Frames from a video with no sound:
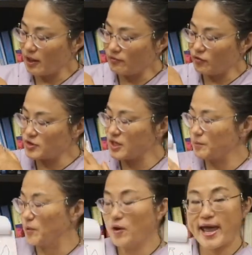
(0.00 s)
Okay, for
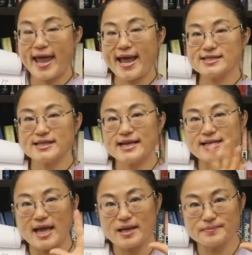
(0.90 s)
example, hands
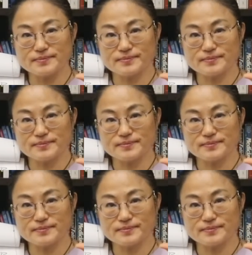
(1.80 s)
like that.